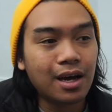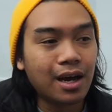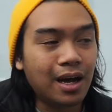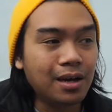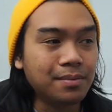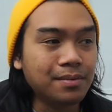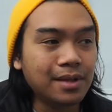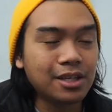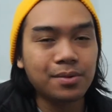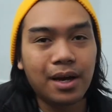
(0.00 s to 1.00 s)
And
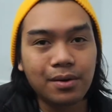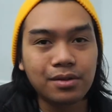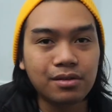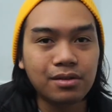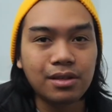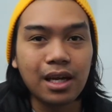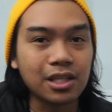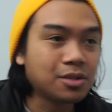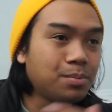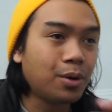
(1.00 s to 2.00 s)
that's why I was kind
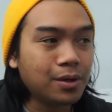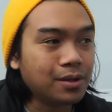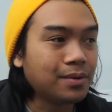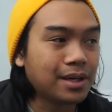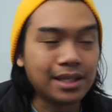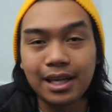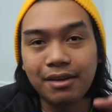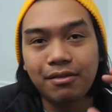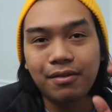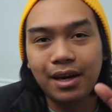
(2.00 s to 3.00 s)
of spoiled in a way, because I didn't
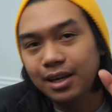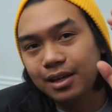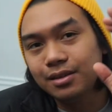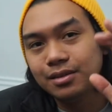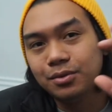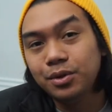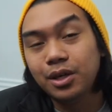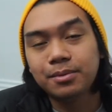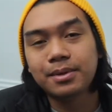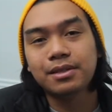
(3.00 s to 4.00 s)
have to buy like the
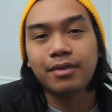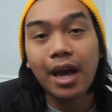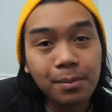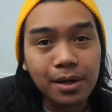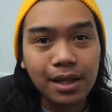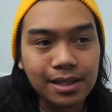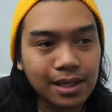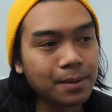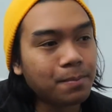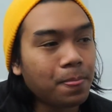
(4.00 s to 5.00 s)
really expensive camera at that
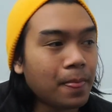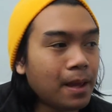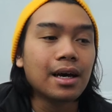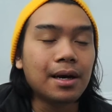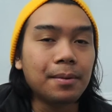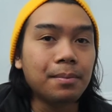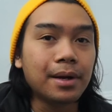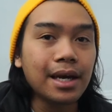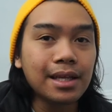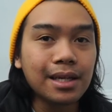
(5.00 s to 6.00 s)
time.
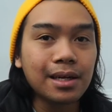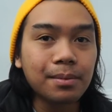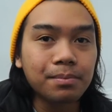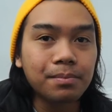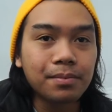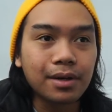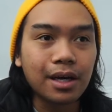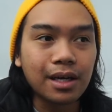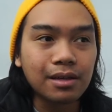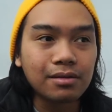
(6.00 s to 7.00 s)
But I ended up
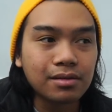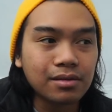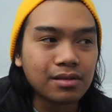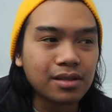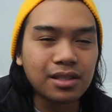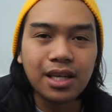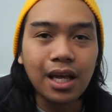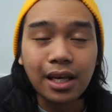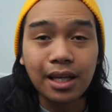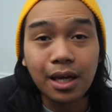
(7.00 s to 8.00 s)

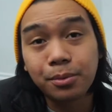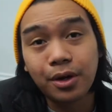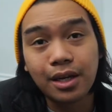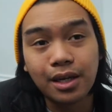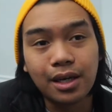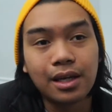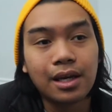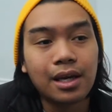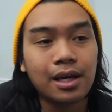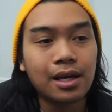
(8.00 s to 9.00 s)
selling and upgrading it.
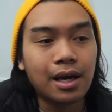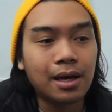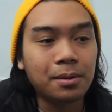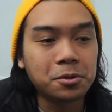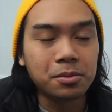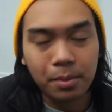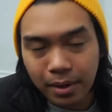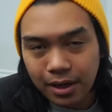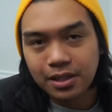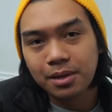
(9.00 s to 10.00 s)
So my
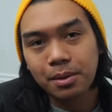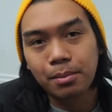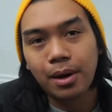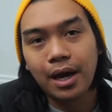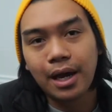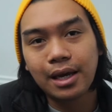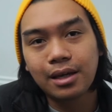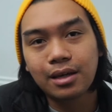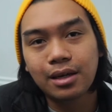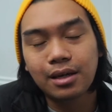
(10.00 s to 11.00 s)
parents helped me
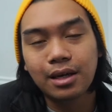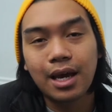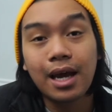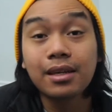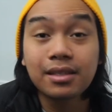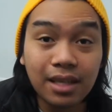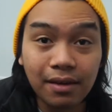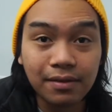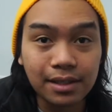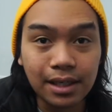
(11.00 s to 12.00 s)
buy a Canon
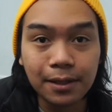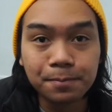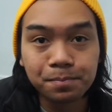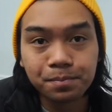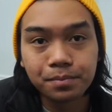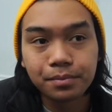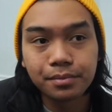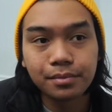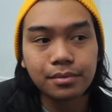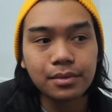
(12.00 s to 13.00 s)
7D,
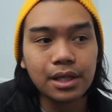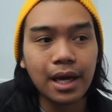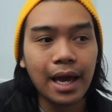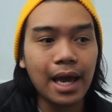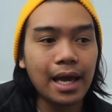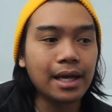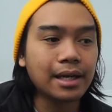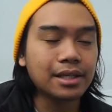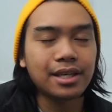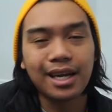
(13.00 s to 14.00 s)

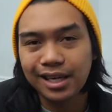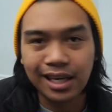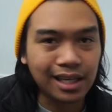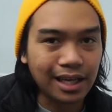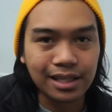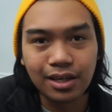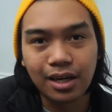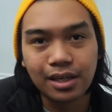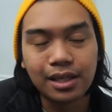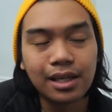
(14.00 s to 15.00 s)
and I just had a kit lens
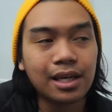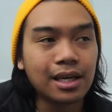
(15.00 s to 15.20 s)
on it.